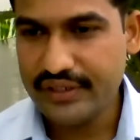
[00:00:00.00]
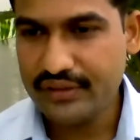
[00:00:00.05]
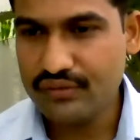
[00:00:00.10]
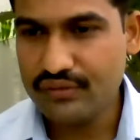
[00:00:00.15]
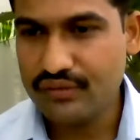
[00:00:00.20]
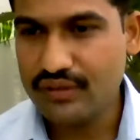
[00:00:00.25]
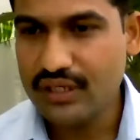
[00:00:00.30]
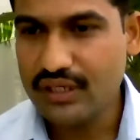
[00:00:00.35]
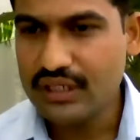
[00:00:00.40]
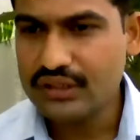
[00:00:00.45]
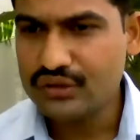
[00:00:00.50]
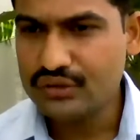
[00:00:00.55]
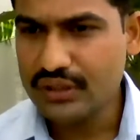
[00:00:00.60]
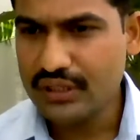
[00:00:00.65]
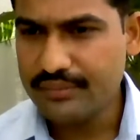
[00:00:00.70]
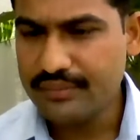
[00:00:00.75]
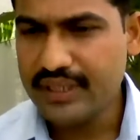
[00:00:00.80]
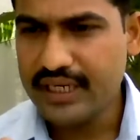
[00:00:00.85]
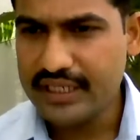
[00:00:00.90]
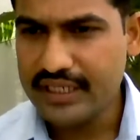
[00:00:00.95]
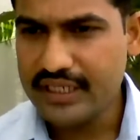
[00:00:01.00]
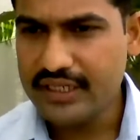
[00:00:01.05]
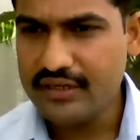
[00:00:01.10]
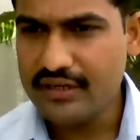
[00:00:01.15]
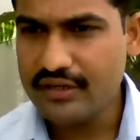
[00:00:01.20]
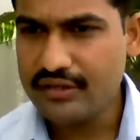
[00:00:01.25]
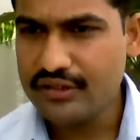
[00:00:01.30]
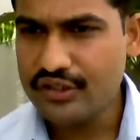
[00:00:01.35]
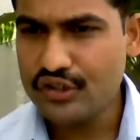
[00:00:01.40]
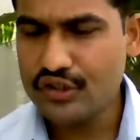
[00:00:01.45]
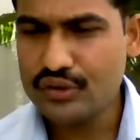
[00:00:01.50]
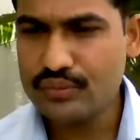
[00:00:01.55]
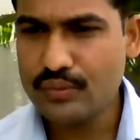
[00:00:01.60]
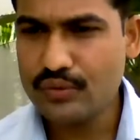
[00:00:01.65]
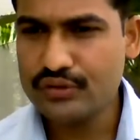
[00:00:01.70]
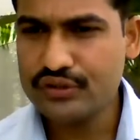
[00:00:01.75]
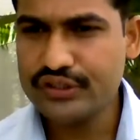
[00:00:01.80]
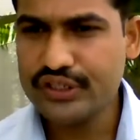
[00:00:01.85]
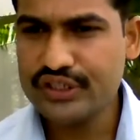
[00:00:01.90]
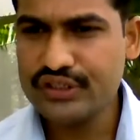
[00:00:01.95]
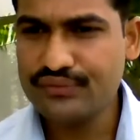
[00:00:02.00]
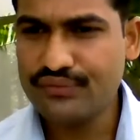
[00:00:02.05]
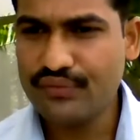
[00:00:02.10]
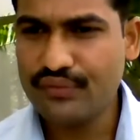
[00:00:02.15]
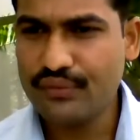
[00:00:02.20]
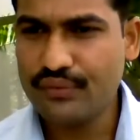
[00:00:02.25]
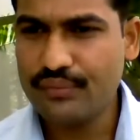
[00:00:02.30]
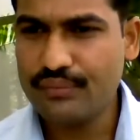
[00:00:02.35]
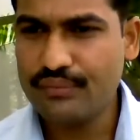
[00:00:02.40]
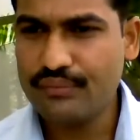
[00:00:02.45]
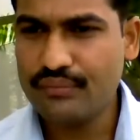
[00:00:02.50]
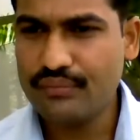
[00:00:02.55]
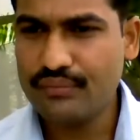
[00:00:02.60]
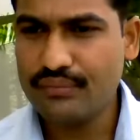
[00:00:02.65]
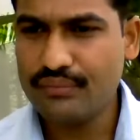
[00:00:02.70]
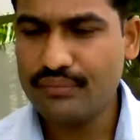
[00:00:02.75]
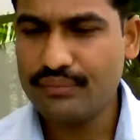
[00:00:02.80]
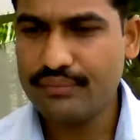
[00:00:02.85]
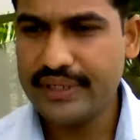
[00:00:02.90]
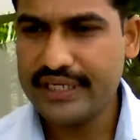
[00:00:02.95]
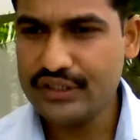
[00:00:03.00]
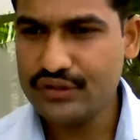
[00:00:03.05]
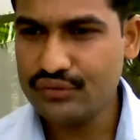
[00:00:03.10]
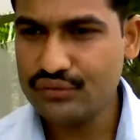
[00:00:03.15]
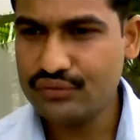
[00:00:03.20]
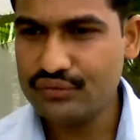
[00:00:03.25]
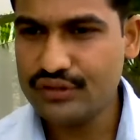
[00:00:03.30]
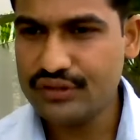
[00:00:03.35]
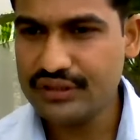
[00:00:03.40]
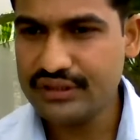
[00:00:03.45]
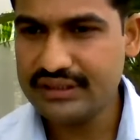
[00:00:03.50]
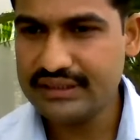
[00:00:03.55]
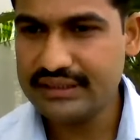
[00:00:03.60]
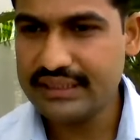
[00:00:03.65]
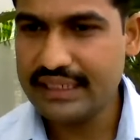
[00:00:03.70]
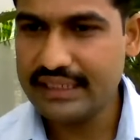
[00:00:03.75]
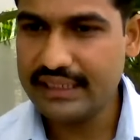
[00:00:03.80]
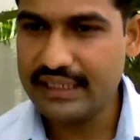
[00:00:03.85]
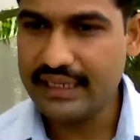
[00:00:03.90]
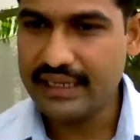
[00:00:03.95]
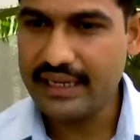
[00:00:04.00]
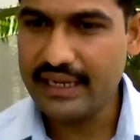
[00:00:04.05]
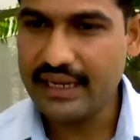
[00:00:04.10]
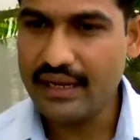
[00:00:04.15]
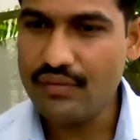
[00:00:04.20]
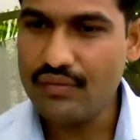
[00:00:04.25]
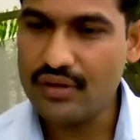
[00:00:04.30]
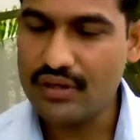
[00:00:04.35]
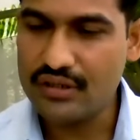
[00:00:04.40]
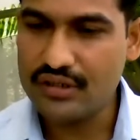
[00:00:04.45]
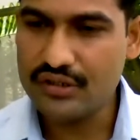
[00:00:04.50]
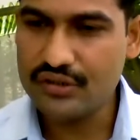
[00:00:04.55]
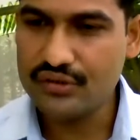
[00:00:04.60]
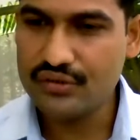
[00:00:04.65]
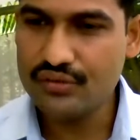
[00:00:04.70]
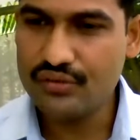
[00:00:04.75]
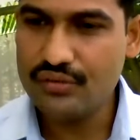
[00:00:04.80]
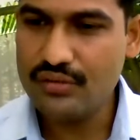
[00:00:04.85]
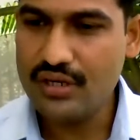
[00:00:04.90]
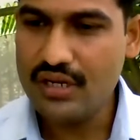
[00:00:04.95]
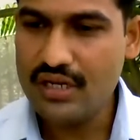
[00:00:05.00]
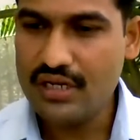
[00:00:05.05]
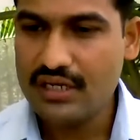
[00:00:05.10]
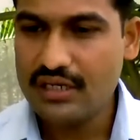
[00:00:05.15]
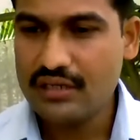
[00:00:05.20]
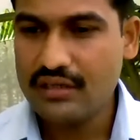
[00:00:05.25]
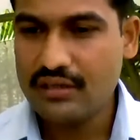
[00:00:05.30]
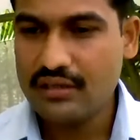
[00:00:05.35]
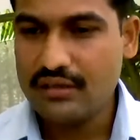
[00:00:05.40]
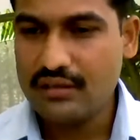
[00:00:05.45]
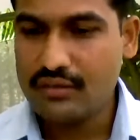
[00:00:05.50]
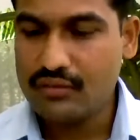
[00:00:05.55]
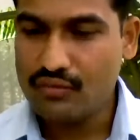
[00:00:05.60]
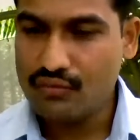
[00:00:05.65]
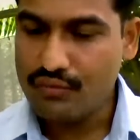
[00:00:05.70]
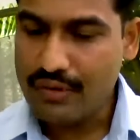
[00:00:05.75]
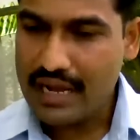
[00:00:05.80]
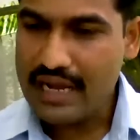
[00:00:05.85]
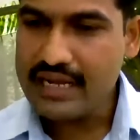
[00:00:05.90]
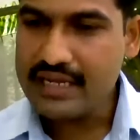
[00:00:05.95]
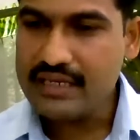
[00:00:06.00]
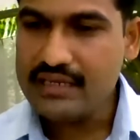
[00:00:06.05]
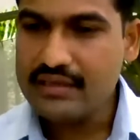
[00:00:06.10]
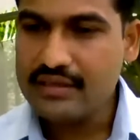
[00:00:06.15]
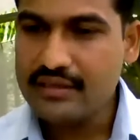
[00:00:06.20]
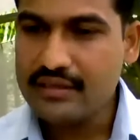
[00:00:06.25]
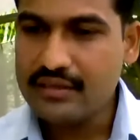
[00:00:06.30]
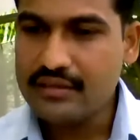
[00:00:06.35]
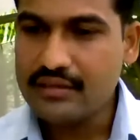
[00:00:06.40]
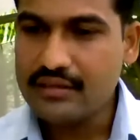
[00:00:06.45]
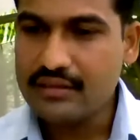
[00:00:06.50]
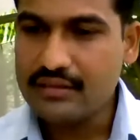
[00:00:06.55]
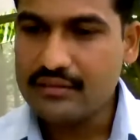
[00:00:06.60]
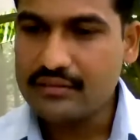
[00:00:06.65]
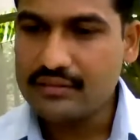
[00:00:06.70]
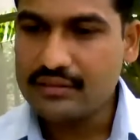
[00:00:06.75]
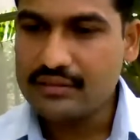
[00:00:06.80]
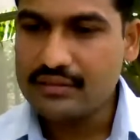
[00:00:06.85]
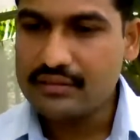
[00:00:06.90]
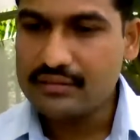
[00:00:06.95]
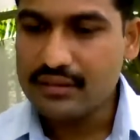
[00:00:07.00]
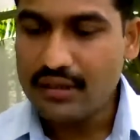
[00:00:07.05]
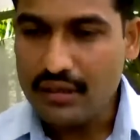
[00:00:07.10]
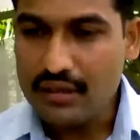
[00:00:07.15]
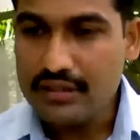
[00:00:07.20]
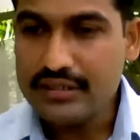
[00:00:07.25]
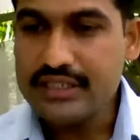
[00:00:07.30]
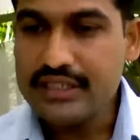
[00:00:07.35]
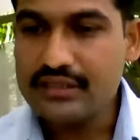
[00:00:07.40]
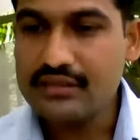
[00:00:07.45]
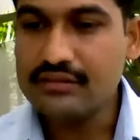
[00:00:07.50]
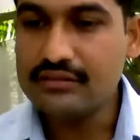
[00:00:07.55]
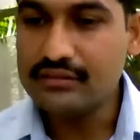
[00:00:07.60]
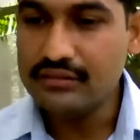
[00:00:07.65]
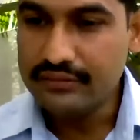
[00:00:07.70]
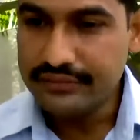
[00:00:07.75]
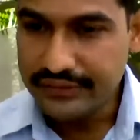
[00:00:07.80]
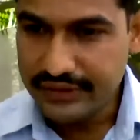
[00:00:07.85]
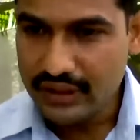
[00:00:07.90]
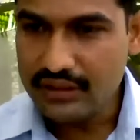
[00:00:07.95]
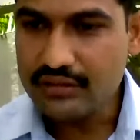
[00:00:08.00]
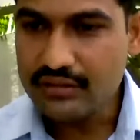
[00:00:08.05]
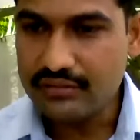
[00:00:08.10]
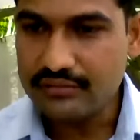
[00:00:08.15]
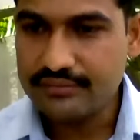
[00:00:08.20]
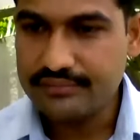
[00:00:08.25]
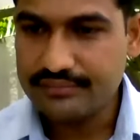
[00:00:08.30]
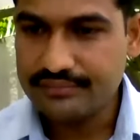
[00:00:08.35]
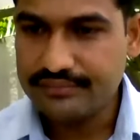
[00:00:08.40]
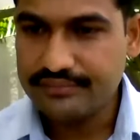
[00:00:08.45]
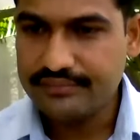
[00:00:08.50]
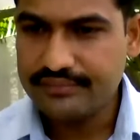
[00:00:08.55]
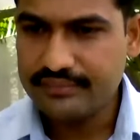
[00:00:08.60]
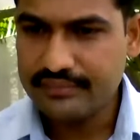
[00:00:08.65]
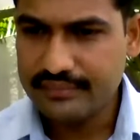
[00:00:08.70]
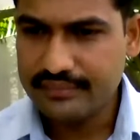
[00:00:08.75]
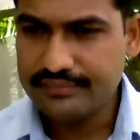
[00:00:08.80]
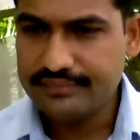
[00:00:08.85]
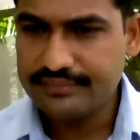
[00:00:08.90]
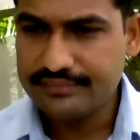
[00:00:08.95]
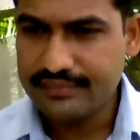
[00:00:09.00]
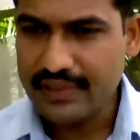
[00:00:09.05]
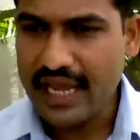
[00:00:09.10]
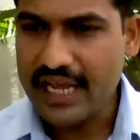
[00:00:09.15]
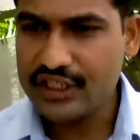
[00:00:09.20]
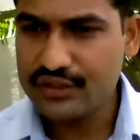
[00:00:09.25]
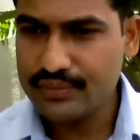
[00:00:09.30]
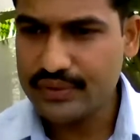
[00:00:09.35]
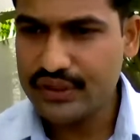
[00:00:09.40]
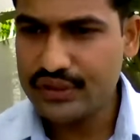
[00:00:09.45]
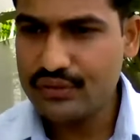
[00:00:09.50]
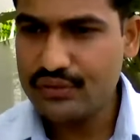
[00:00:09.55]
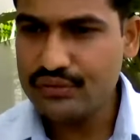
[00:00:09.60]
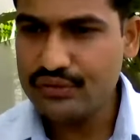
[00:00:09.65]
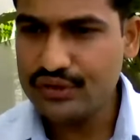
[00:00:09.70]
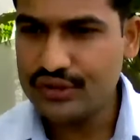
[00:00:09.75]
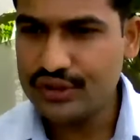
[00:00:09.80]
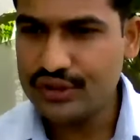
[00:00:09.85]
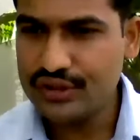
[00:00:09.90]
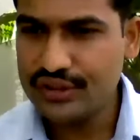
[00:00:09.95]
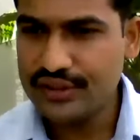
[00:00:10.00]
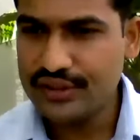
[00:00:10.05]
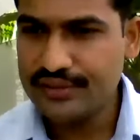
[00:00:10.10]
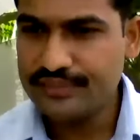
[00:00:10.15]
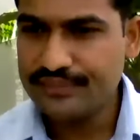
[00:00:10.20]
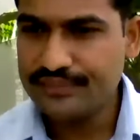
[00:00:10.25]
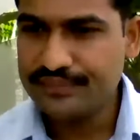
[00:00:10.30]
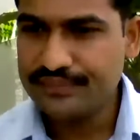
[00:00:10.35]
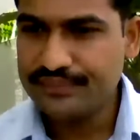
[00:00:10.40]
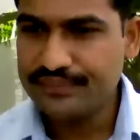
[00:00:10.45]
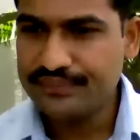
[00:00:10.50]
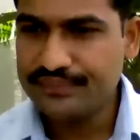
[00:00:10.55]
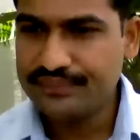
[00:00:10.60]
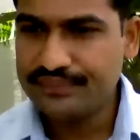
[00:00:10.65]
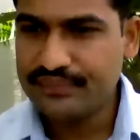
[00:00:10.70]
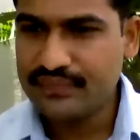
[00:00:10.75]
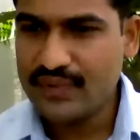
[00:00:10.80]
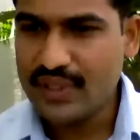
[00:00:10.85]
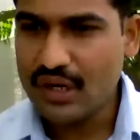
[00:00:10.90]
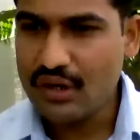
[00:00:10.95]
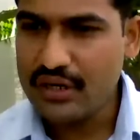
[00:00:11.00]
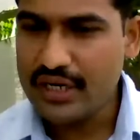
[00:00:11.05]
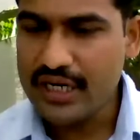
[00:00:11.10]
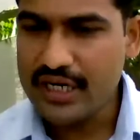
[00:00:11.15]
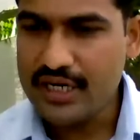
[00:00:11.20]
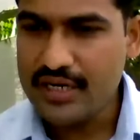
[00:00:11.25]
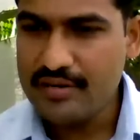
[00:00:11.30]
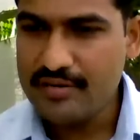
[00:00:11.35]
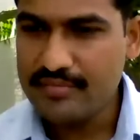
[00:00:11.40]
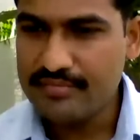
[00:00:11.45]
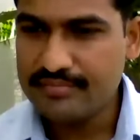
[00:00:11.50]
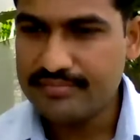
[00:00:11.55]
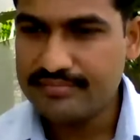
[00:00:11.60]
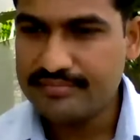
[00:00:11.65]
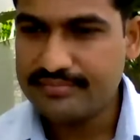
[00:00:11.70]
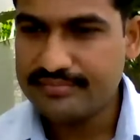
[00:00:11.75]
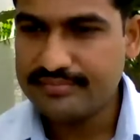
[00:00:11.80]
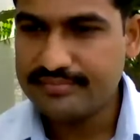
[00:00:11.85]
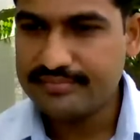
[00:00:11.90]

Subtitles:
Very good. So I'm getting here the responses from many students that they have understood why the article the has been used. All right.